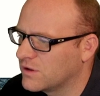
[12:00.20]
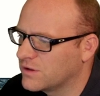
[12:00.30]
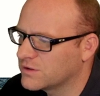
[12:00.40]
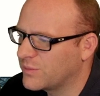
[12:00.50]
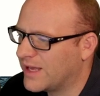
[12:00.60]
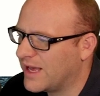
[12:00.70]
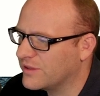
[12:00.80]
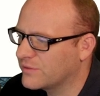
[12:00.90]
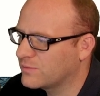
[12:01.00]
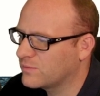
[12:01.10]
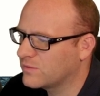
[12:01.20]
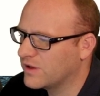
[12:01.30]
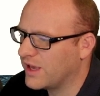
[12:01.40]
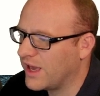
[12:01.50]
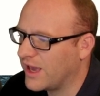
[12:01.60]
so path
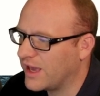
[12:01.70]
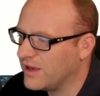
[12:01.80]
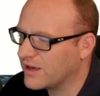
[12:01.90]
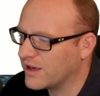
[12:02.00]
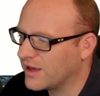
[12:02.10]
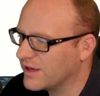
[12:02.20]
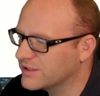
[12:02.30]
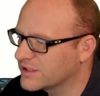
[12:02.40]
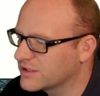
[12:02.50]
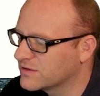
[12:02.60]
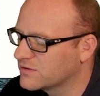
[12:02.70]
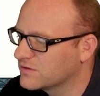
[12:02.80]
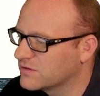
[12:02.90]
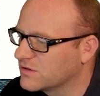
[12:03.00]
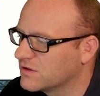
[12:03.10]
A, I guess,
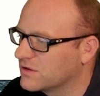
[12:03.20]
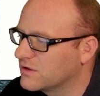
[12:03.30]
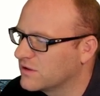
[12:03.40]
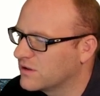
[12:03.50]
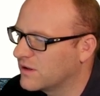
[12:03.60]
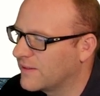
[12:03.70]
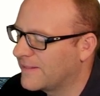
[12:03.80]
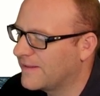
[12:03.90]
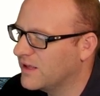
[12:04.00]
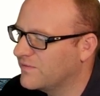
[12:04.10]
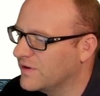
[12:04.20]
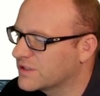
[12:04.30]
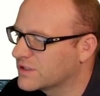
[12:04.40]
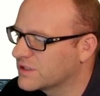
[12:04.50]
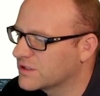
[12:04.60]
if
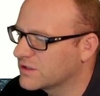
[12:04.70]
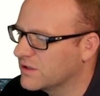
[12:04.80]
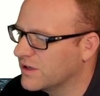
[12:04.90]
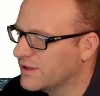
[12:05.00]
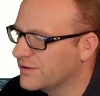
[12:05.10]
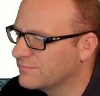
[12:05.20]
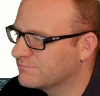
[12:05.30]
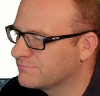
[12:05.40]
it's, let's